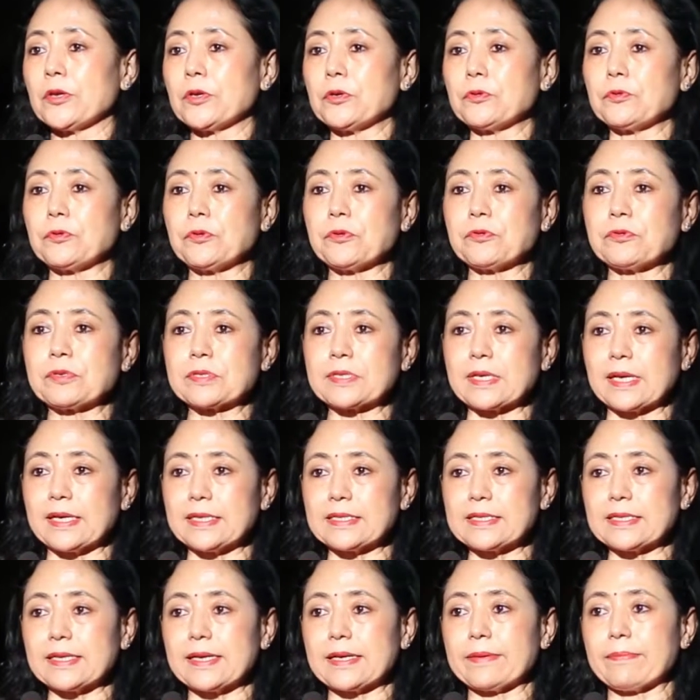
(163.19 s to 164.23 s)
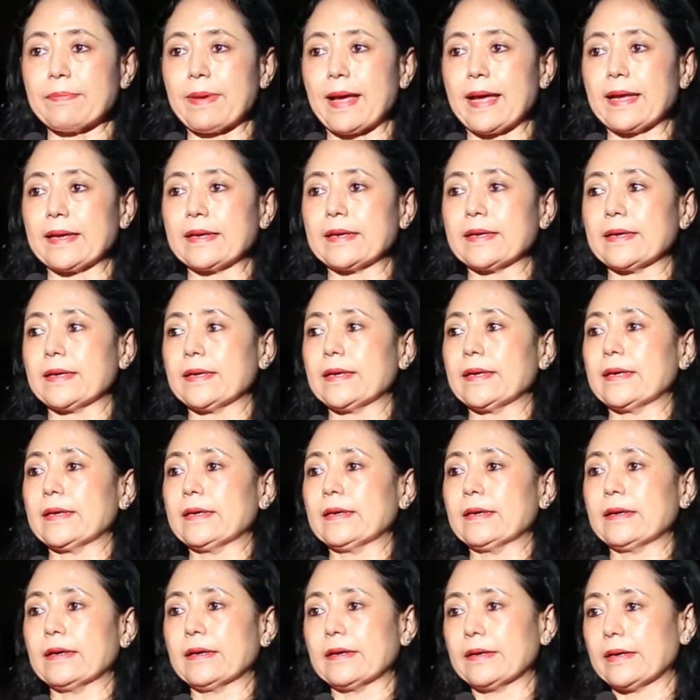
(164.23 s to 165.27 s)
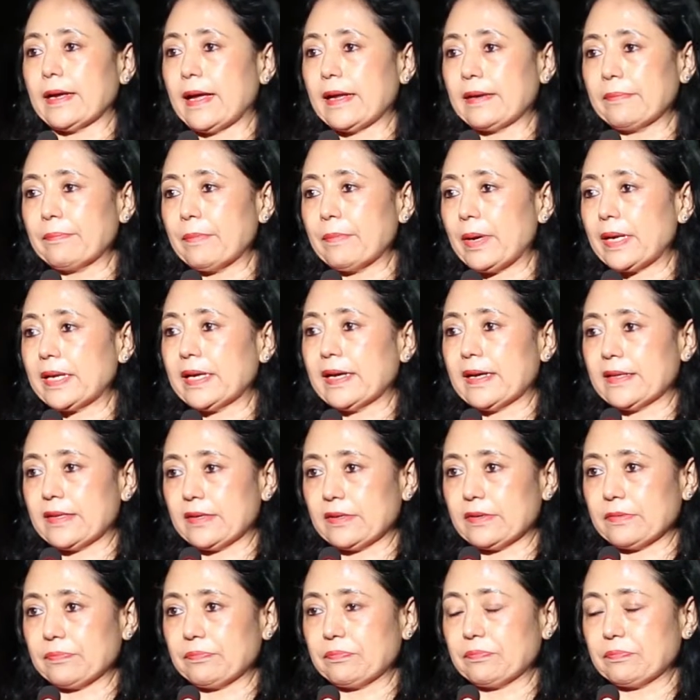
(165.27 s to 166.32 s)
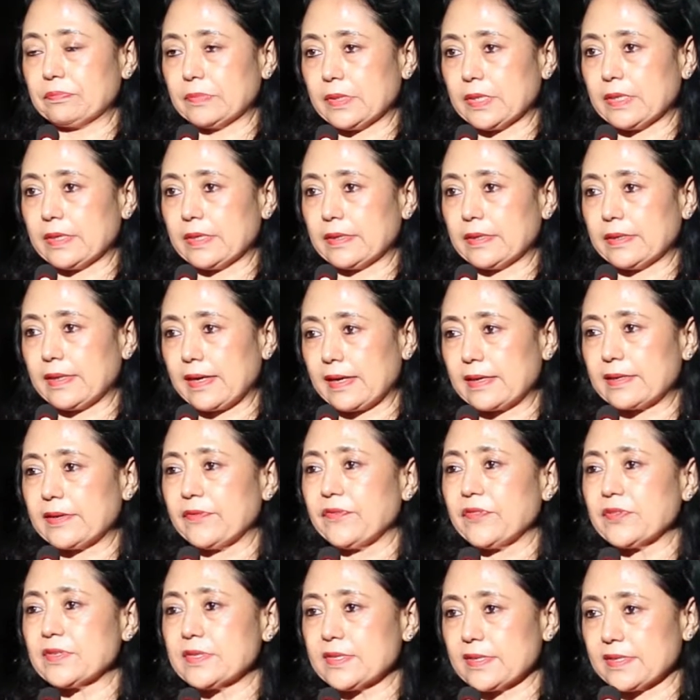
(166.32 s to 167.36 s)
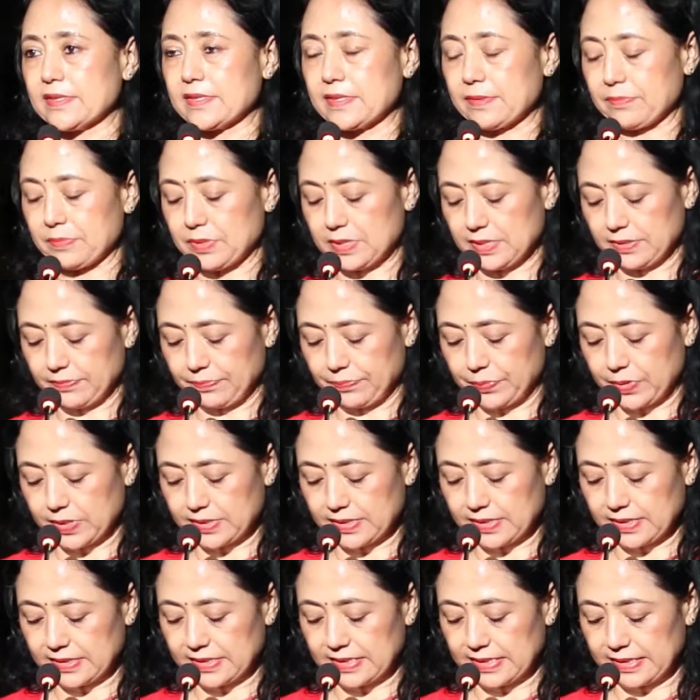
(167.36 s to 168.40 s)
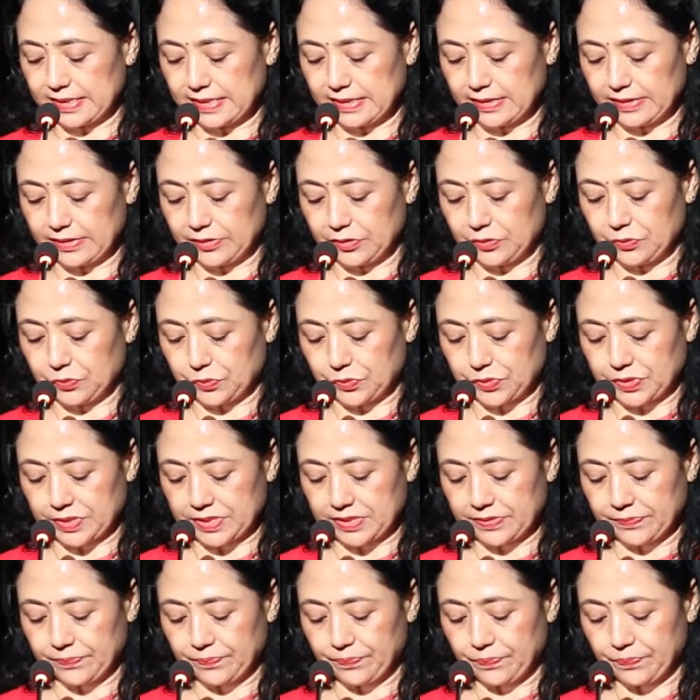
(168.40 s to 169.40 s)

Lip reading: You use internet banking and many other, there are different systems presently used.